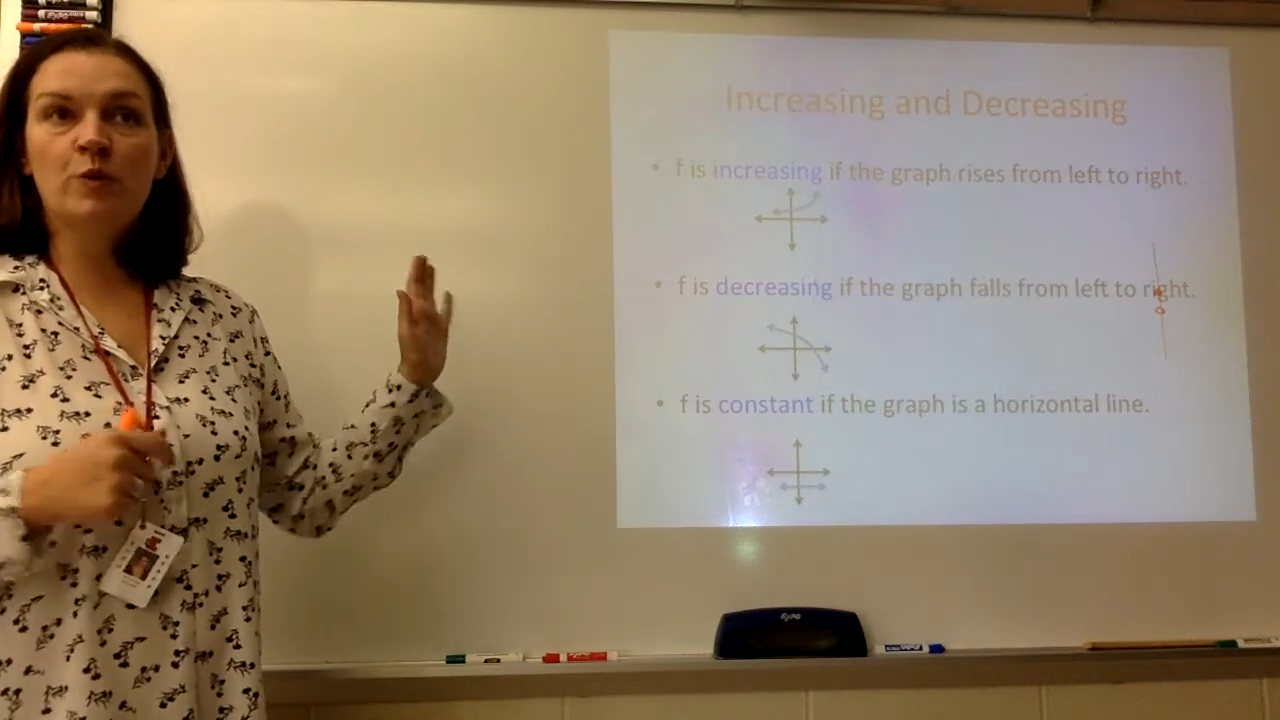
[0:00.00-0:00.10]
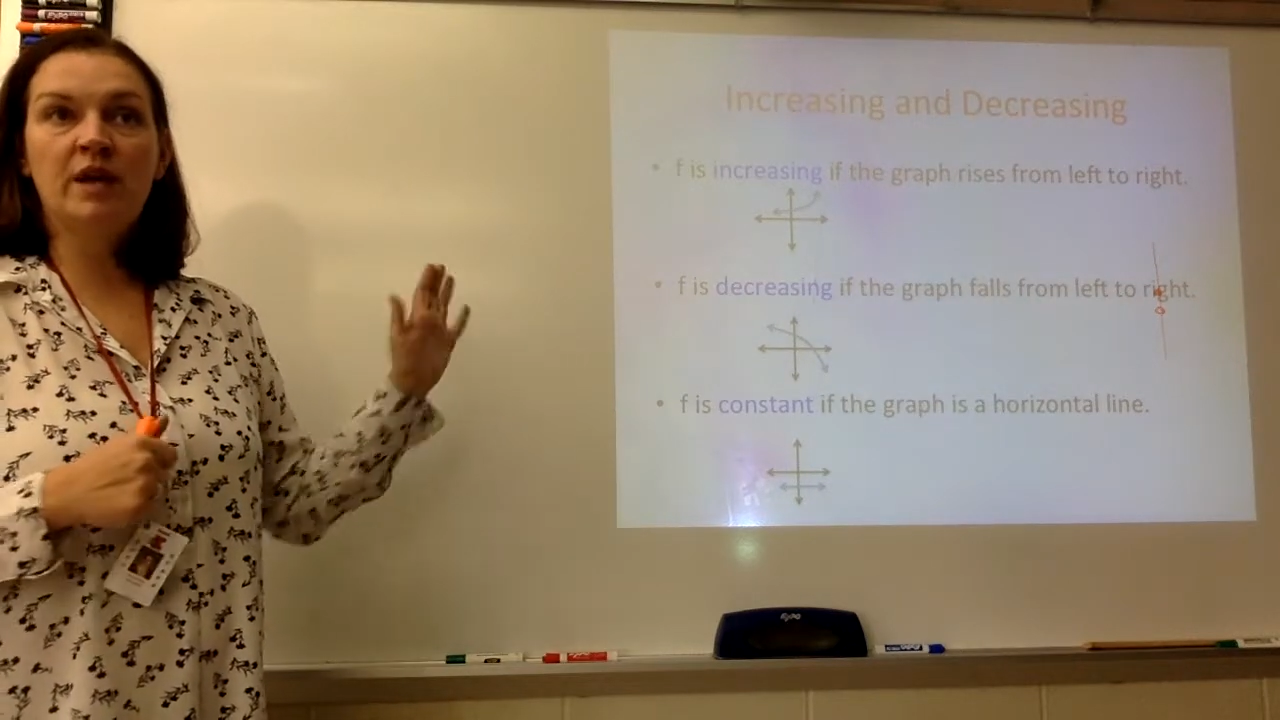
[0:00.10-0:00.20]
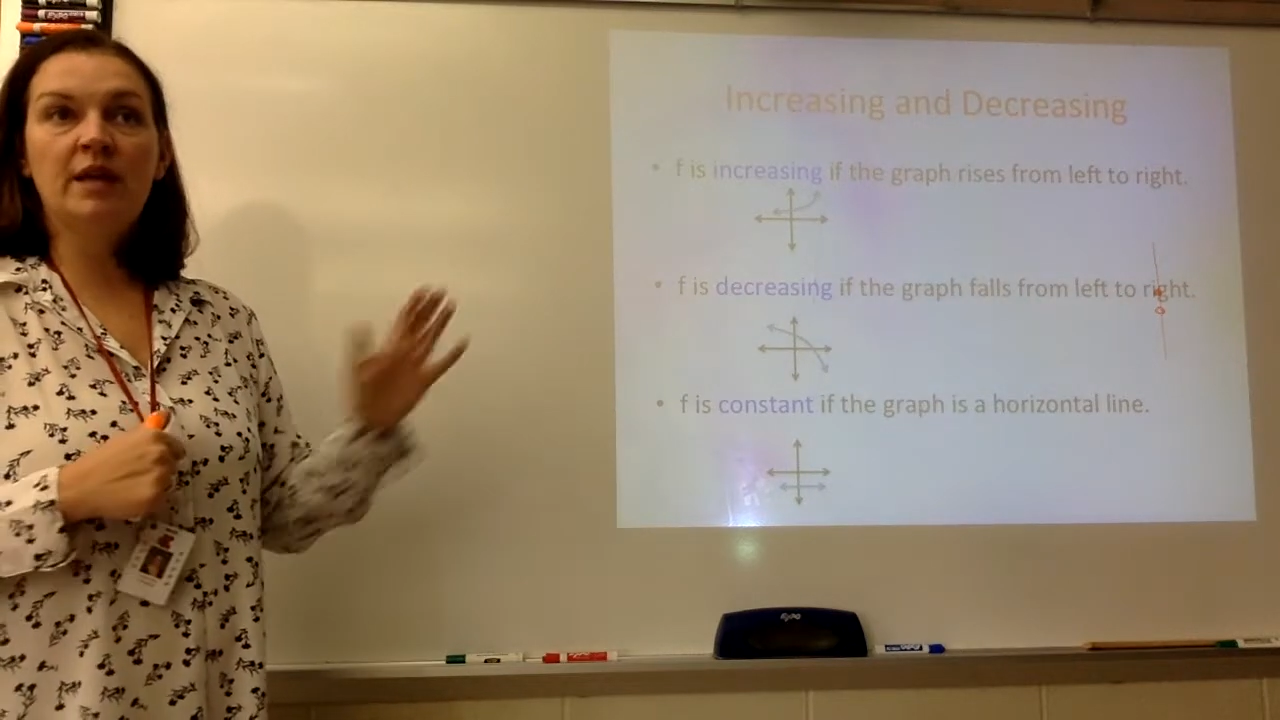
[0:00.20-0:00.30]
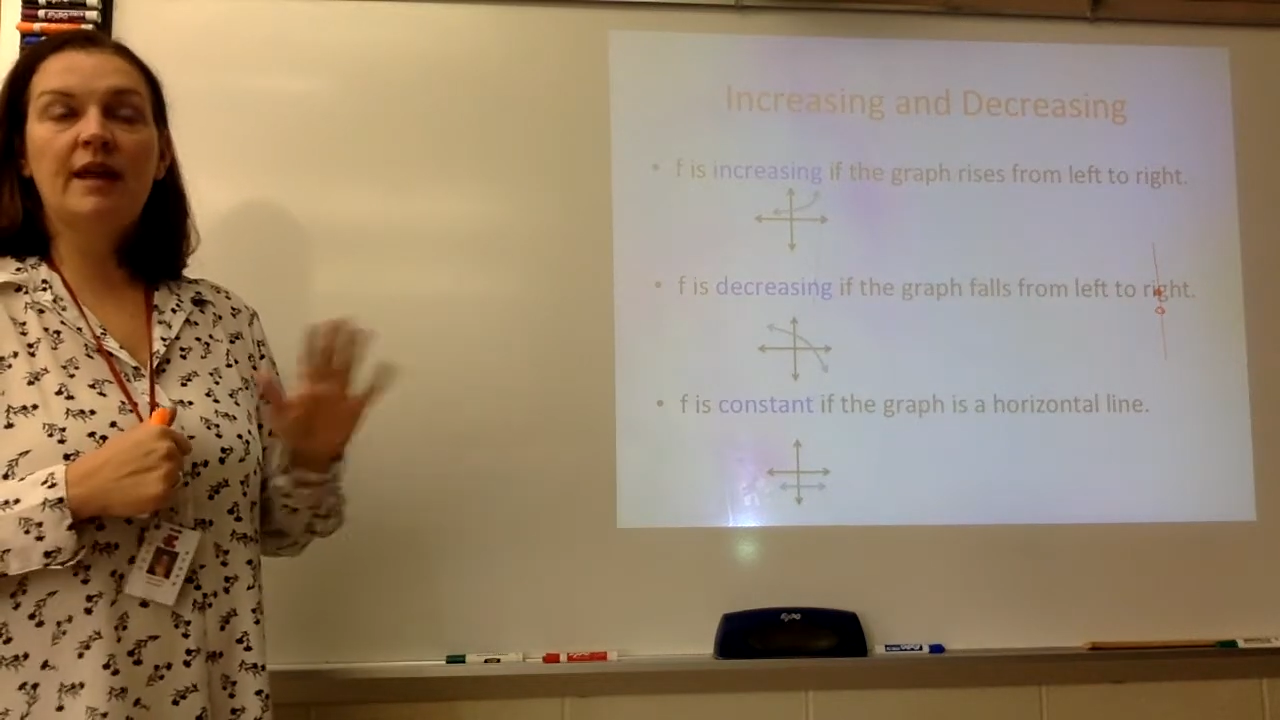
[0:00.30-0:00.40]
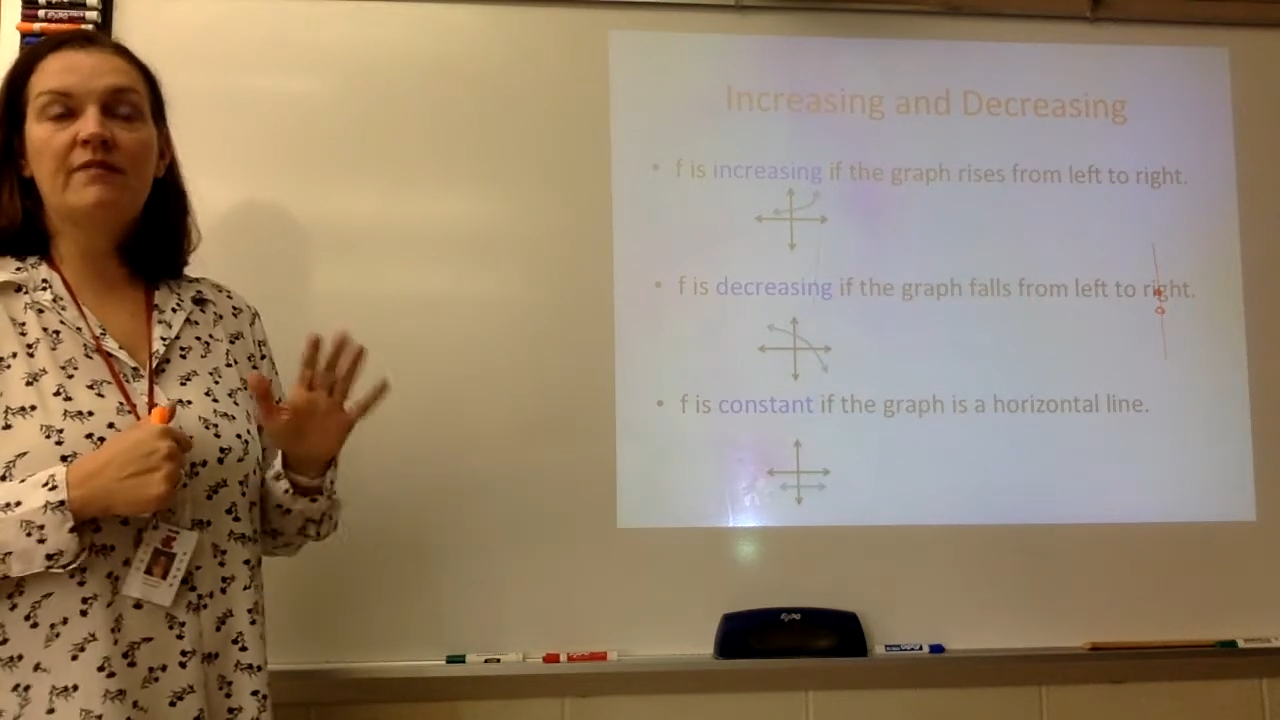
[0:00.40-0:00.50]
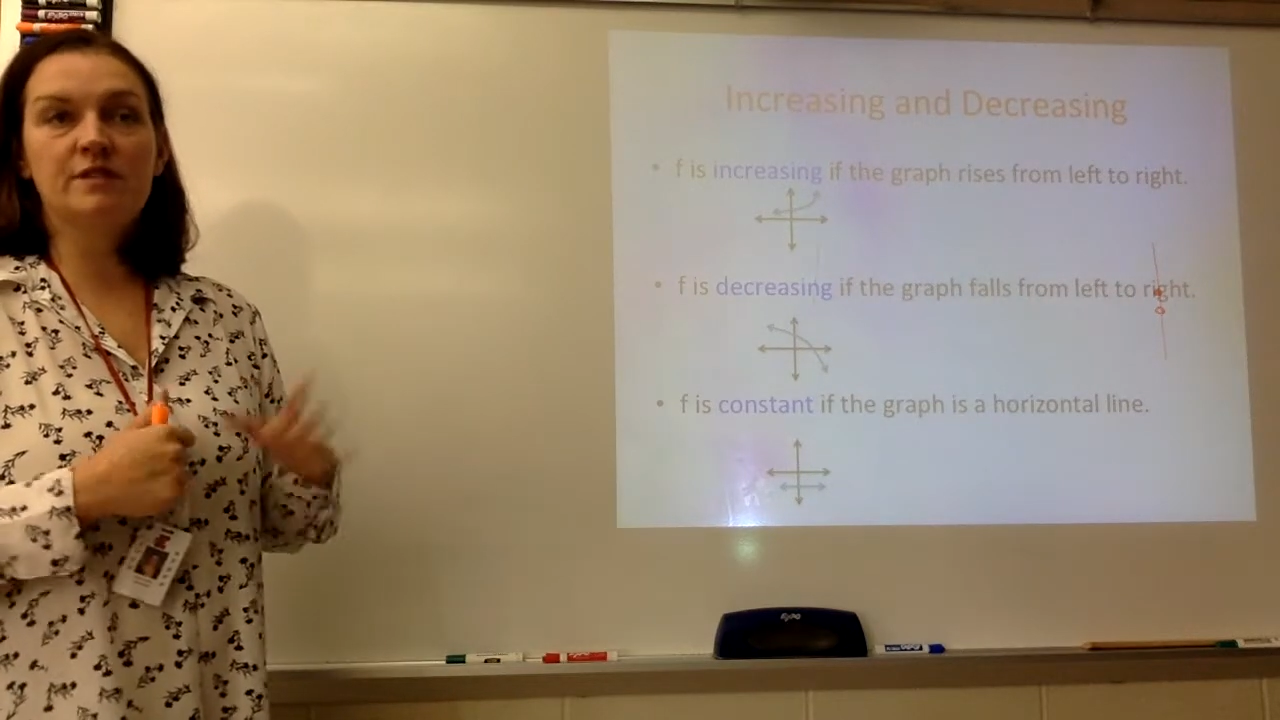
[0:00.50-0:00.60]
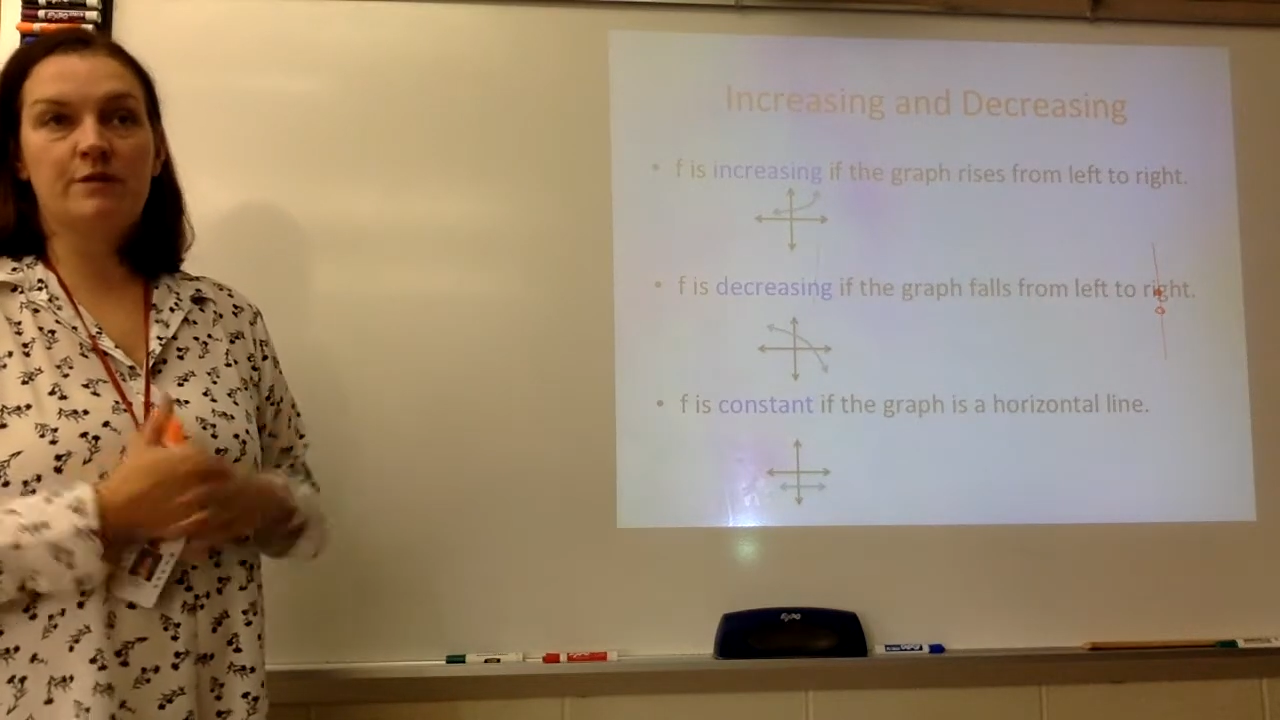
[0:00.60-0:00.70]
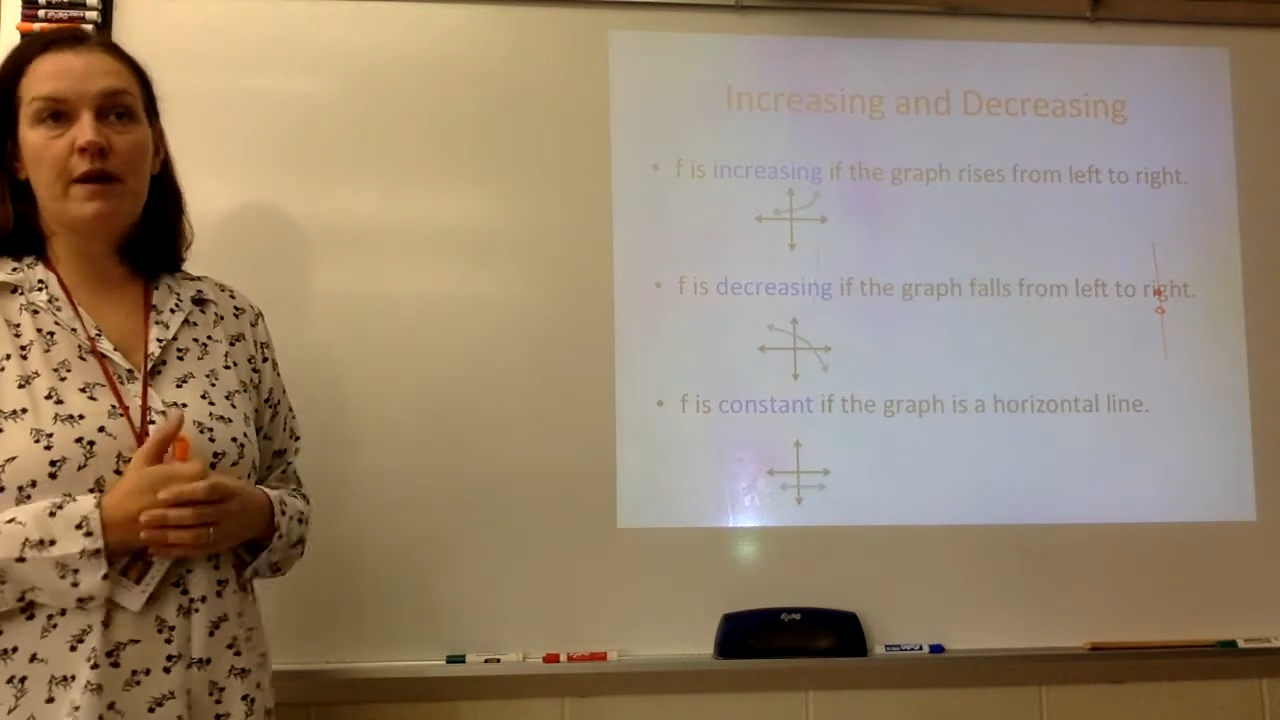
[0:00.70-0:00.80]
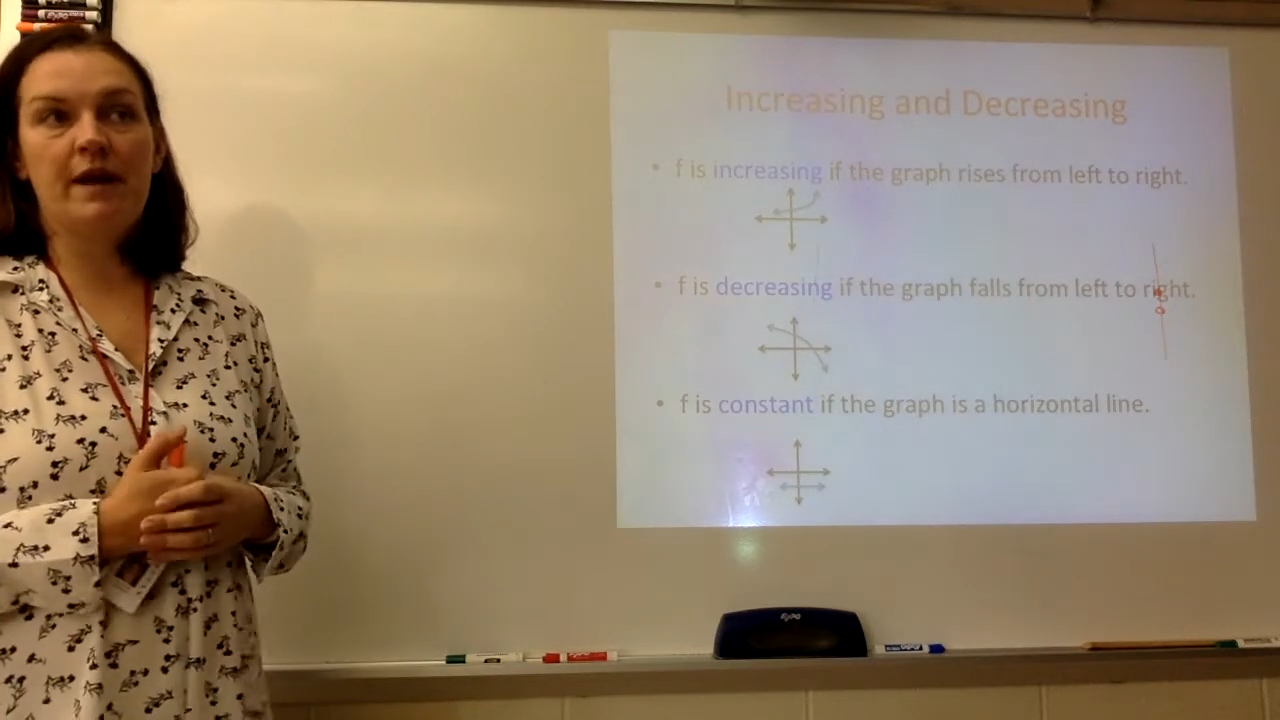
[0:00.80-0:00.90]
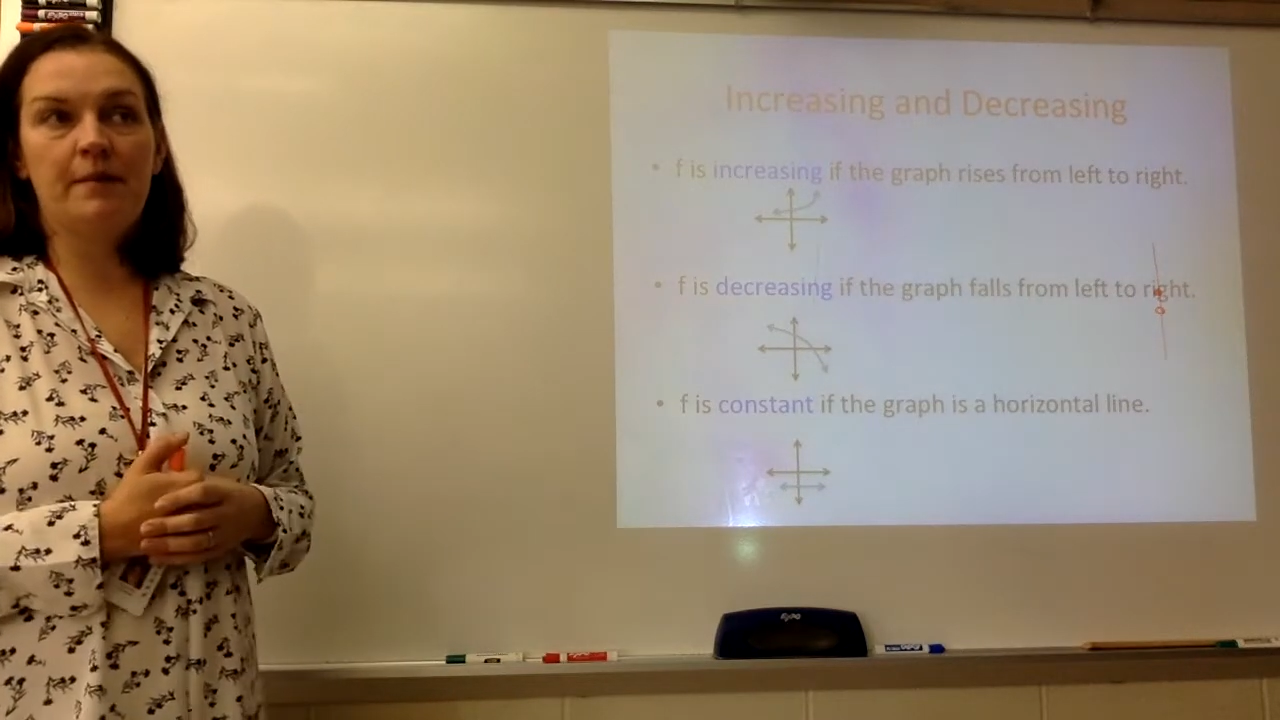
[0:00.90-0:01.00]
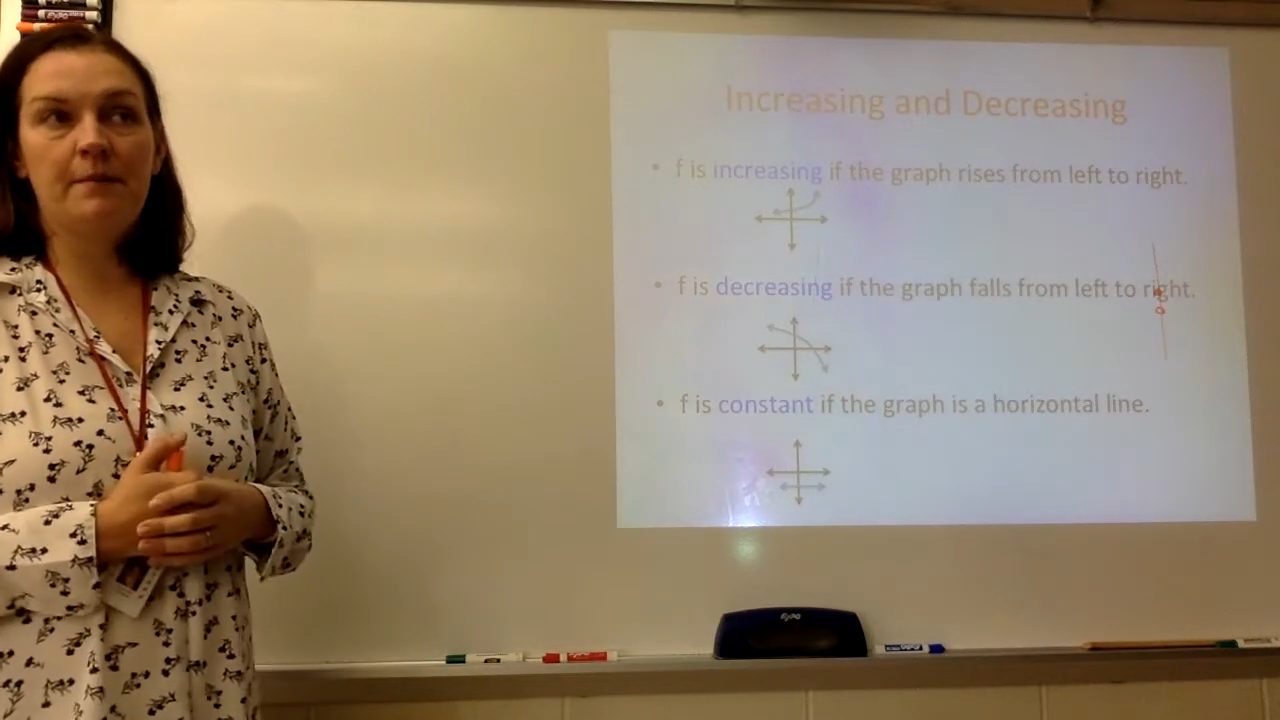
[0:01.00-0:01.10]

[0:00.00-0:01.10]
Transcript: read left to right.